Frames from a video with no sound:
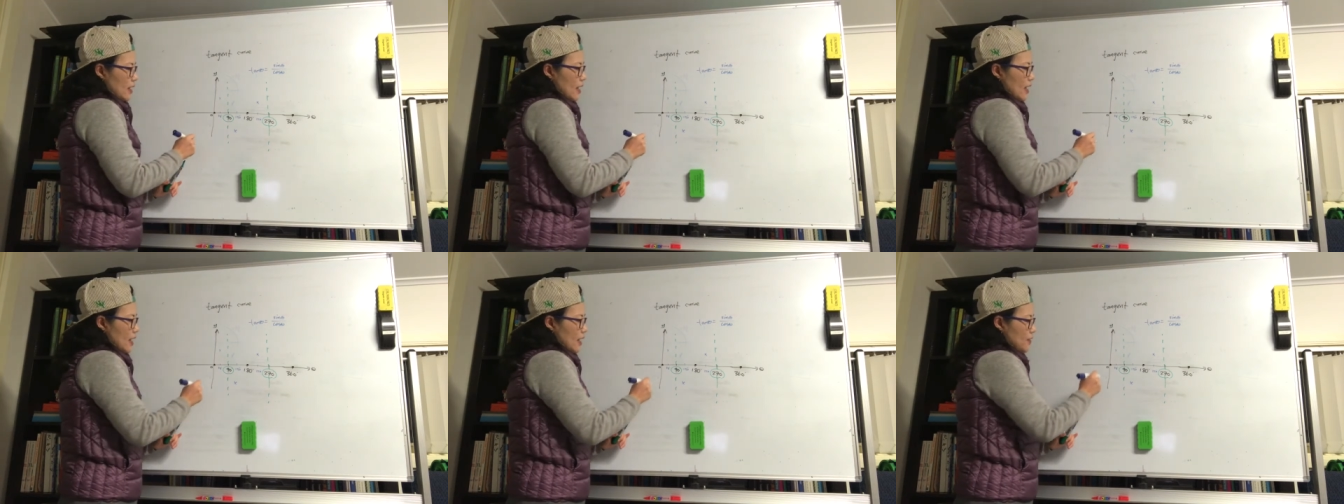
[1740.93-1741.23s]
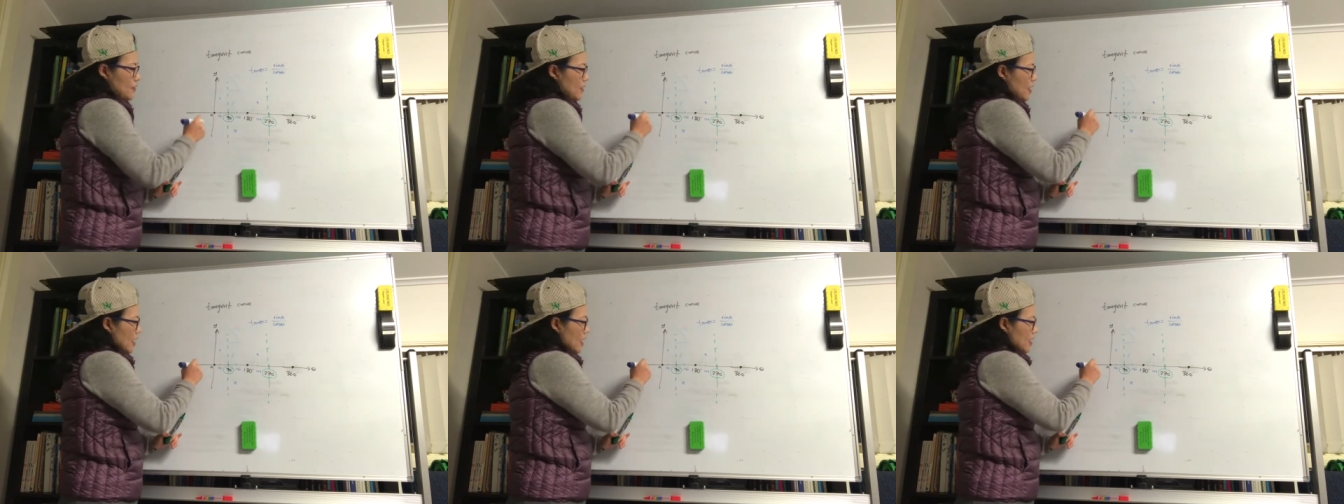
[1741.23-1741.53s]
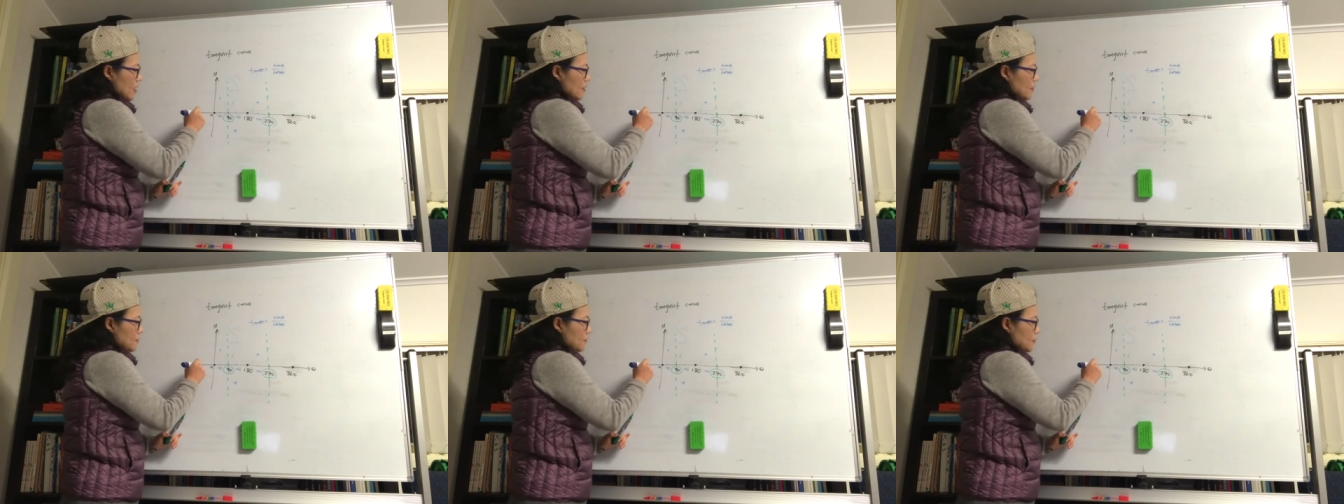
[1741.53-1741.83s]
And then
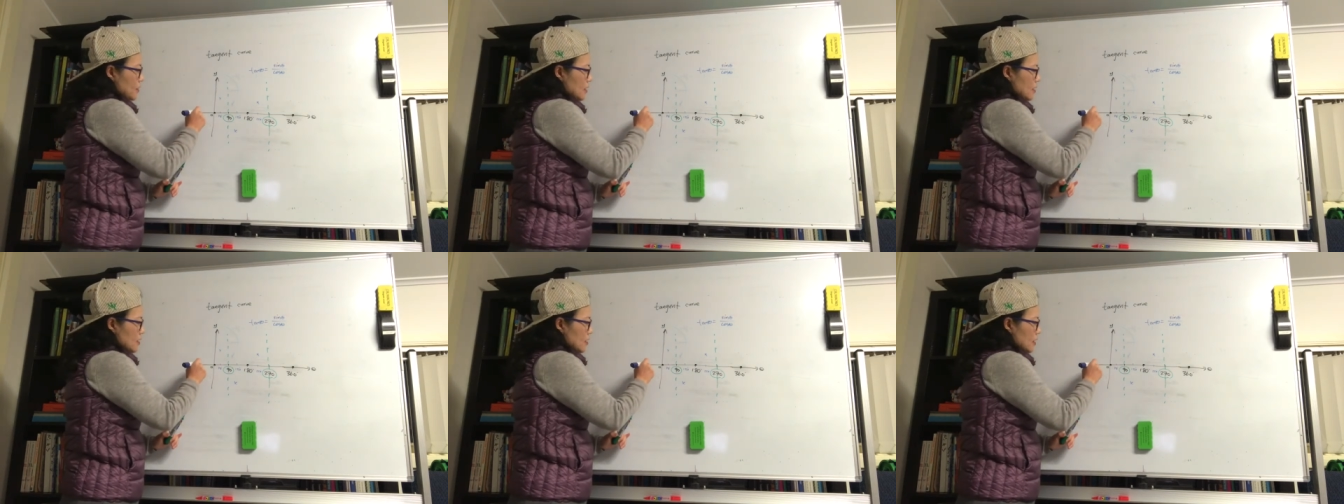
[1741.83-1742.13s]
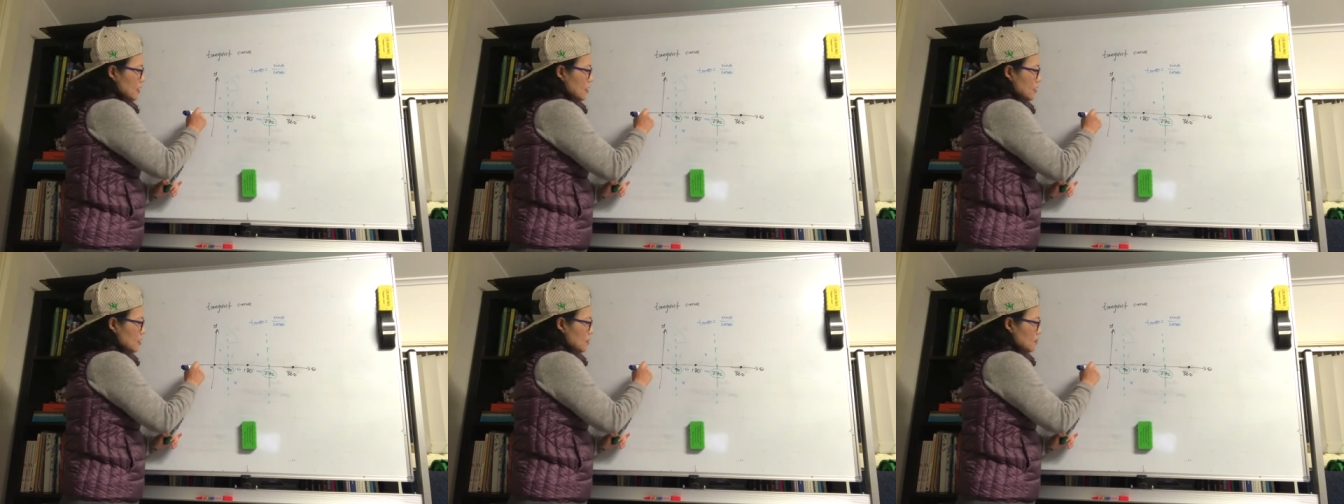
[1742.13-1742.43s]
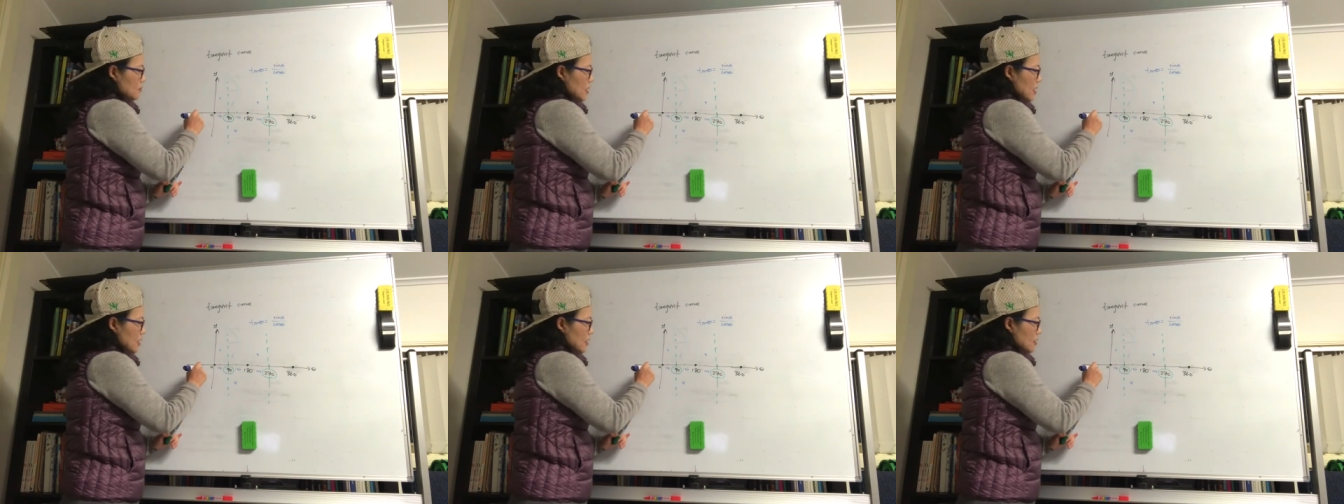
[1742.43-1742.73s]
if we did
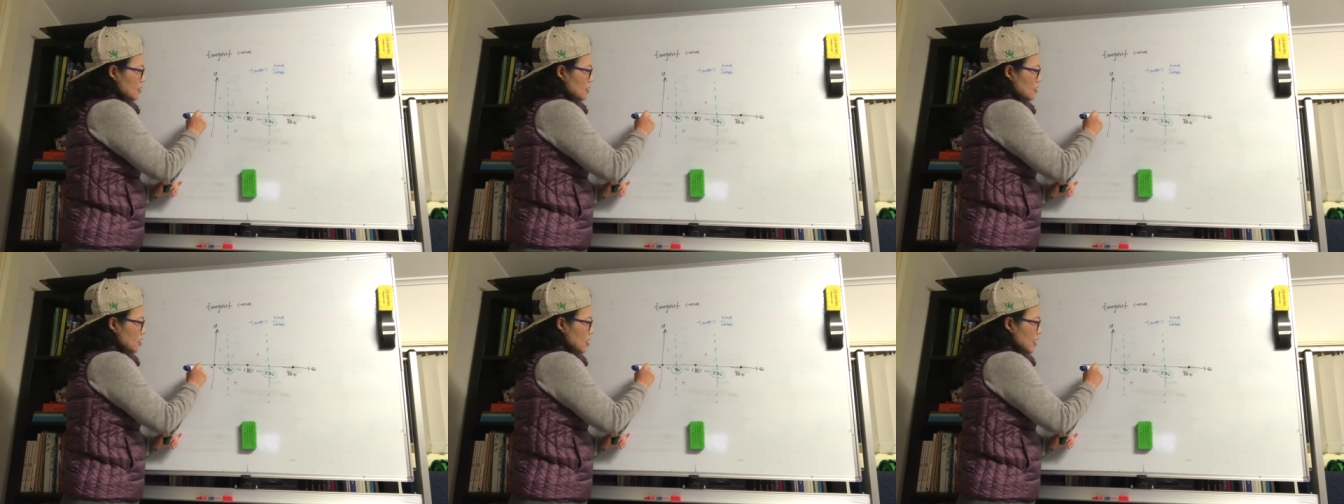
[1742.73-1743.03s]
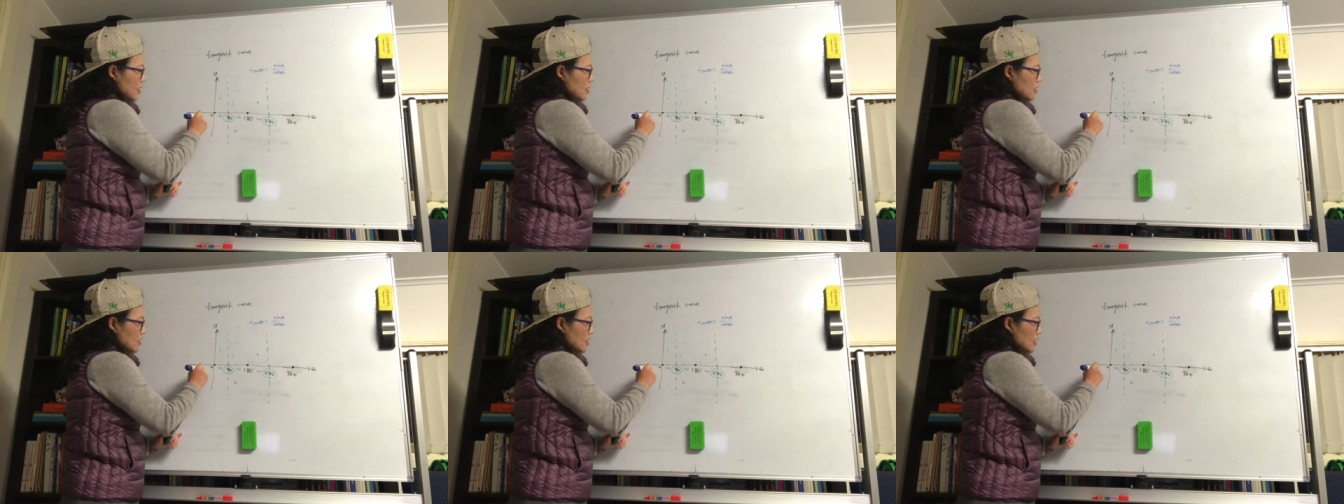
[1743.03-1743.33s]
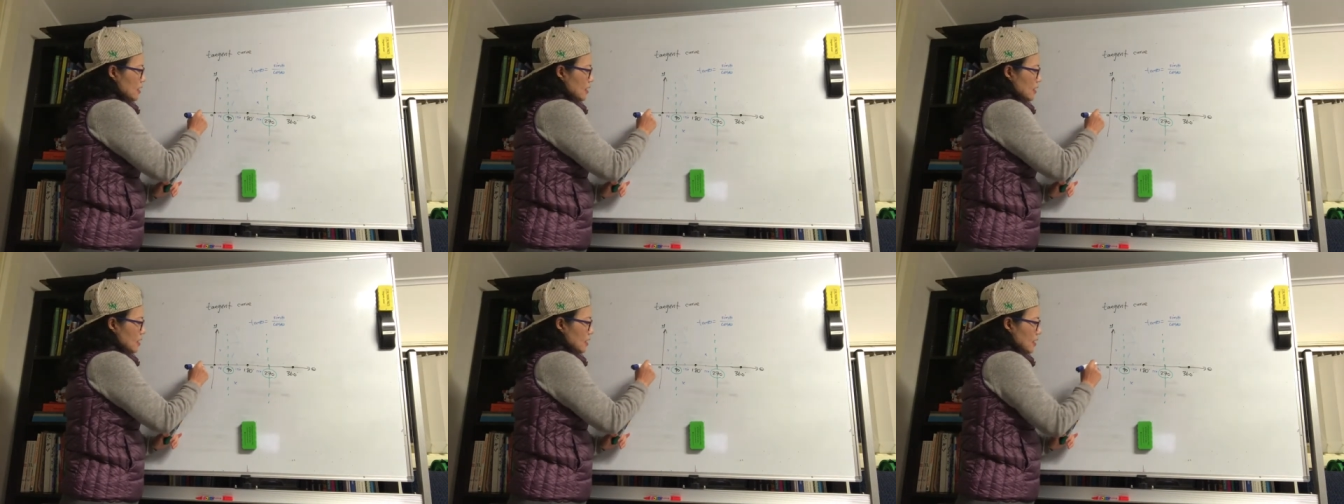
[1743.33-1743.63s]
minus
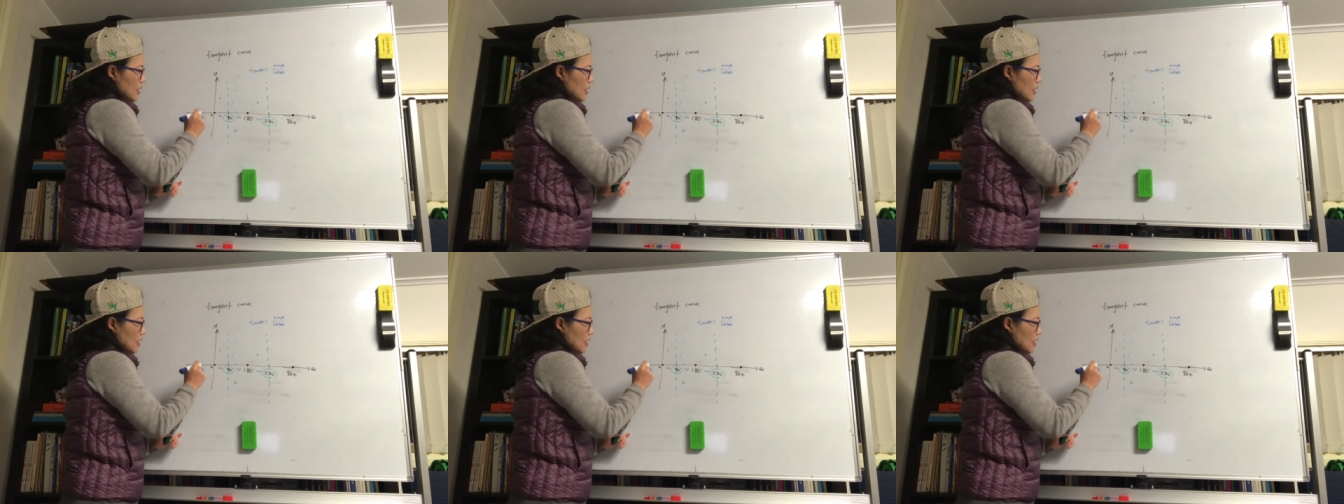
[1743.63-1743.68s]
90,